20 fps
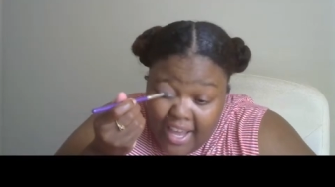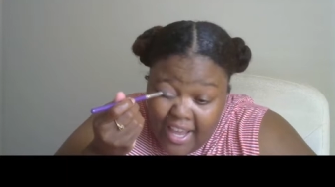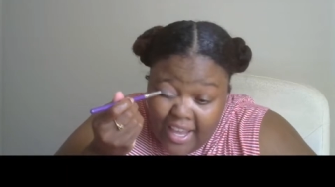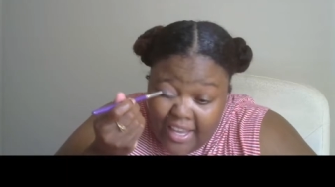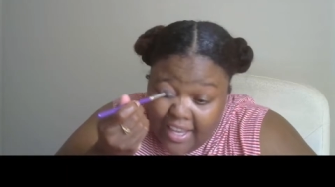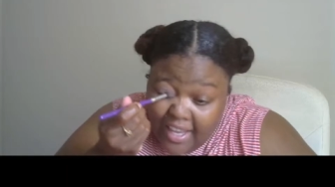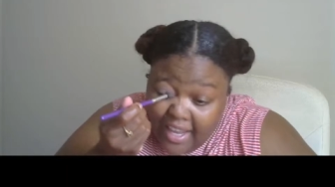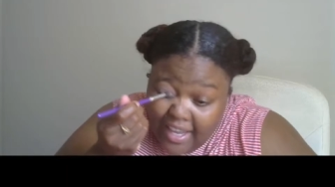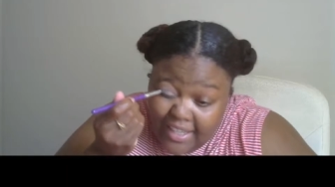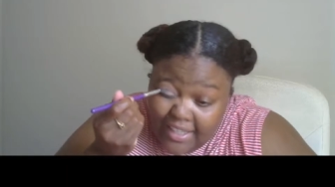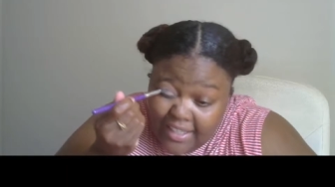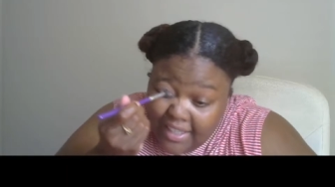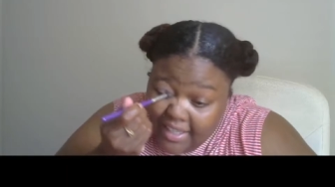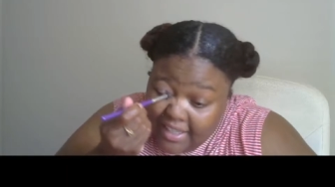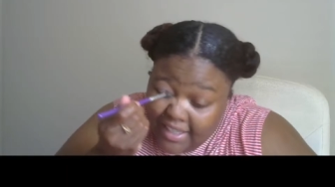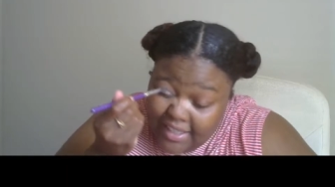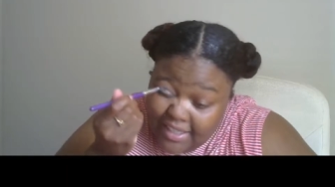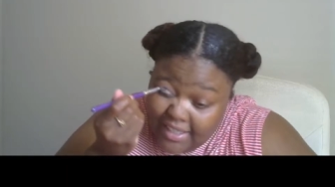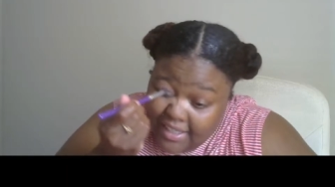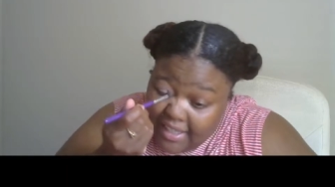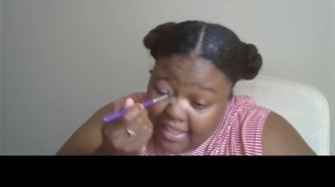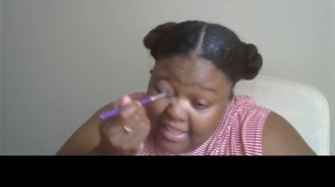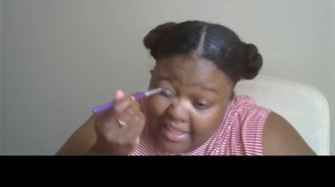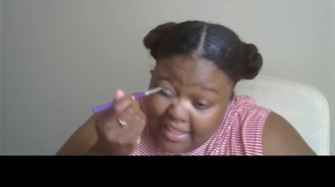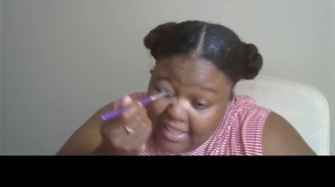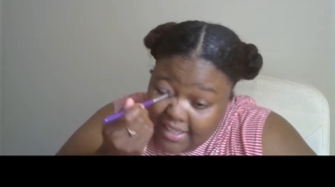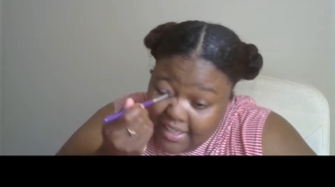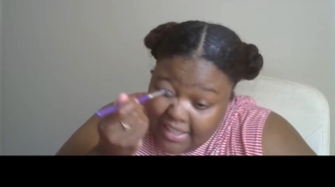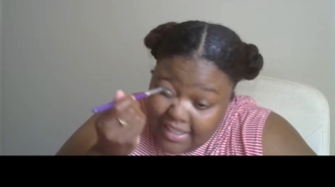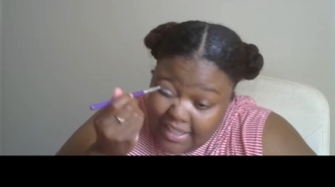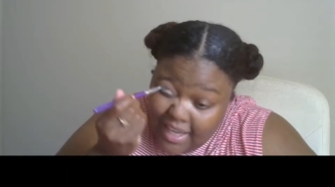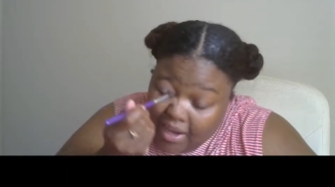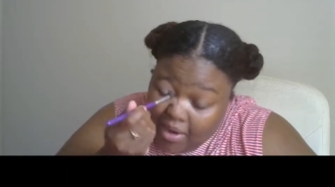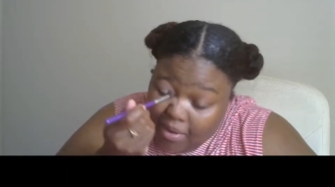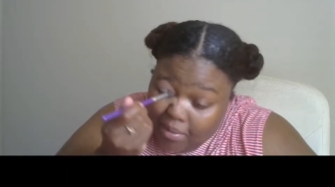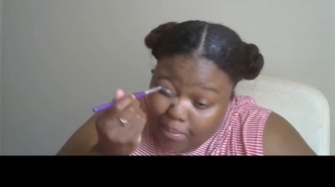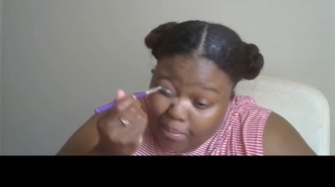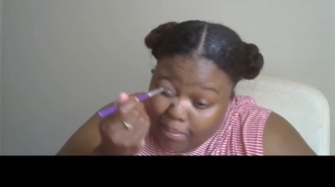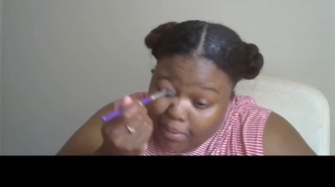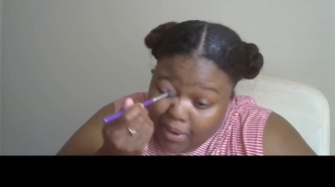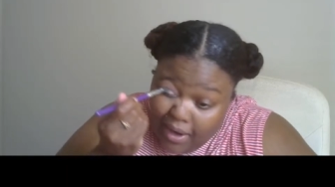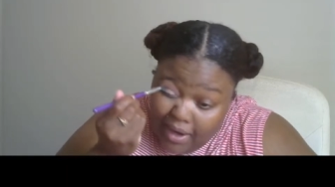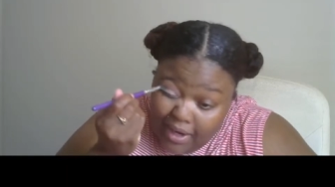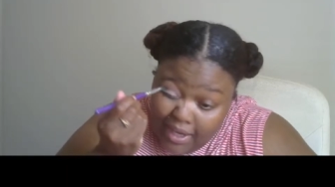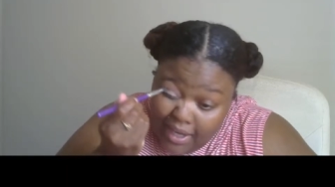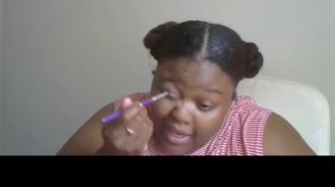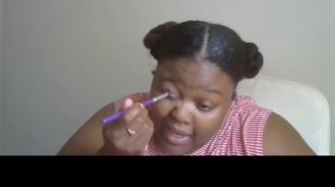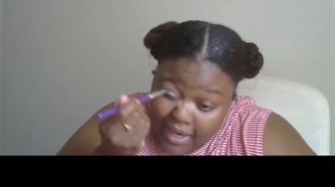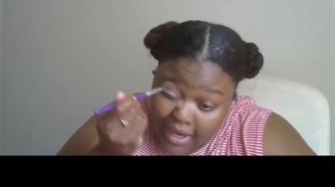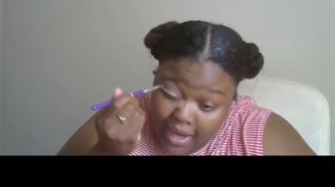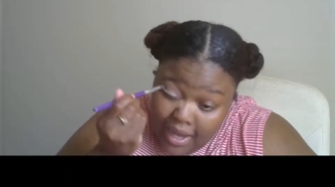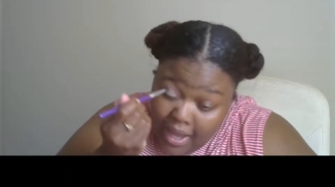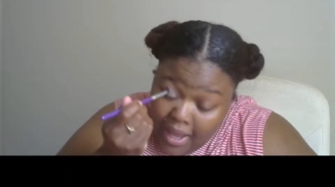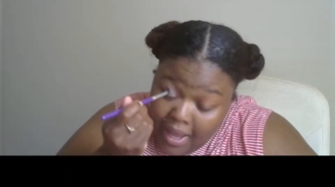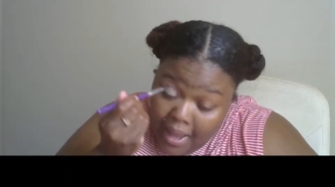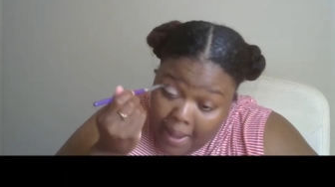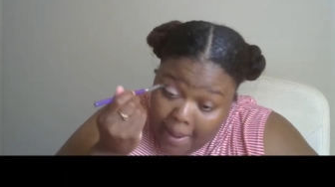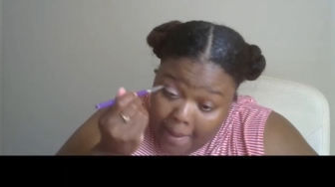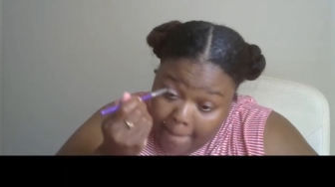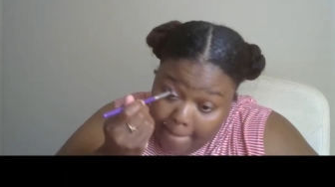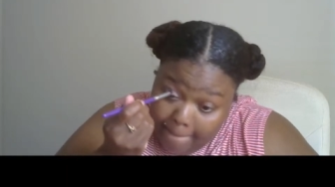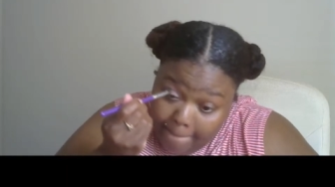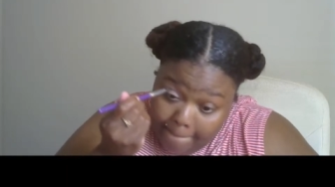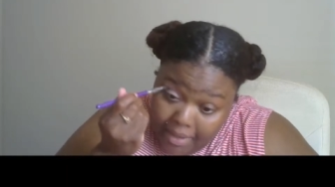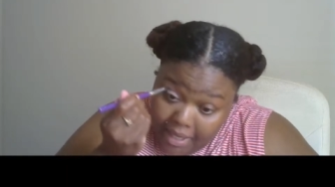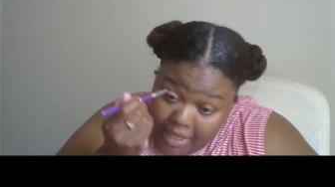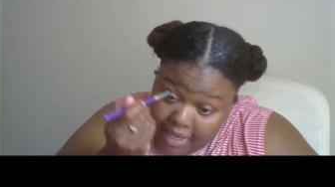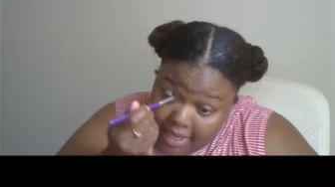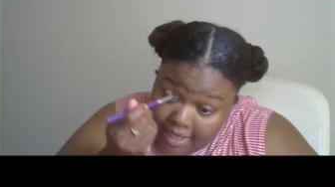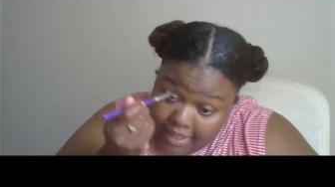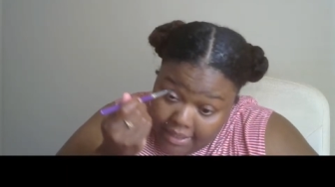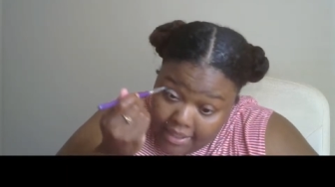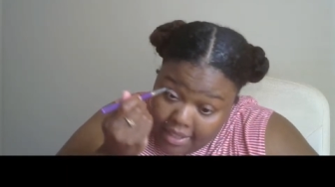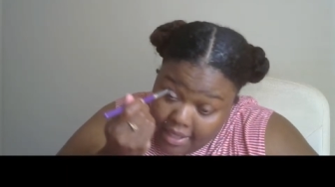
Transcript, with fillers: yes, it's discount bargain, but